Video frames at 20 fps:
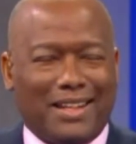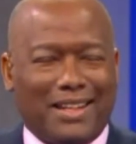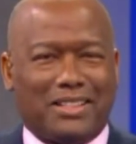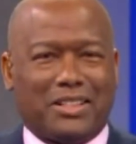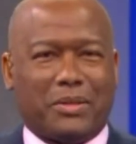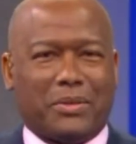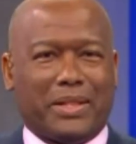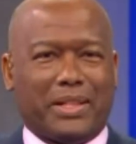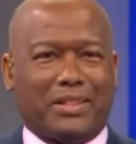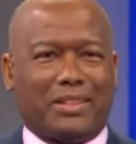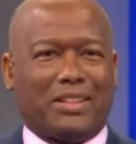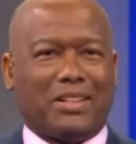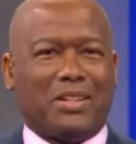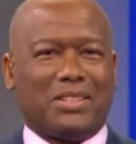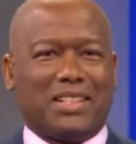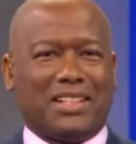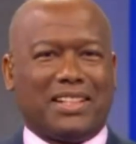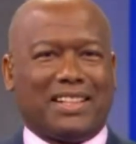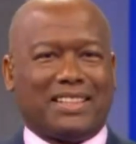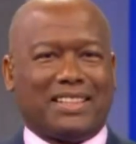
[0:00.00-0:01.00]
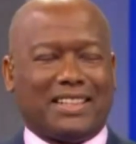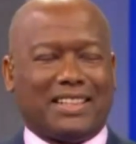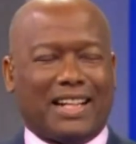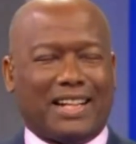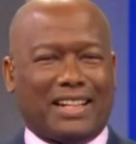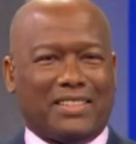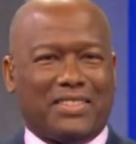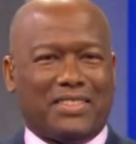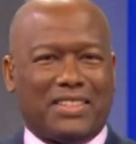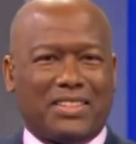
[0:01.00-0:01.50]
is career coach and
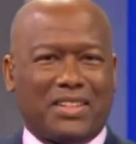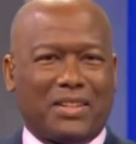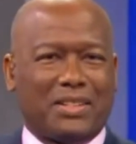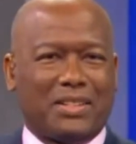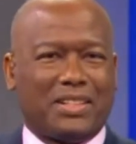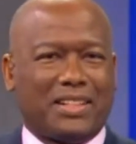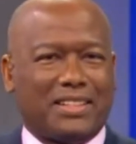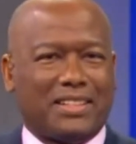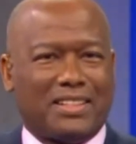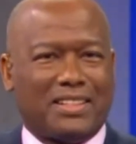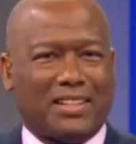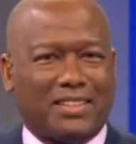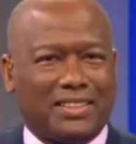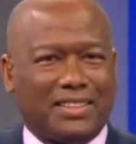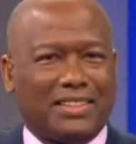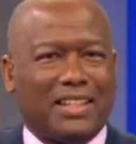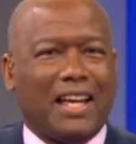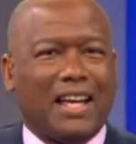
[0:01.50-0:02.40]
executive search consultant,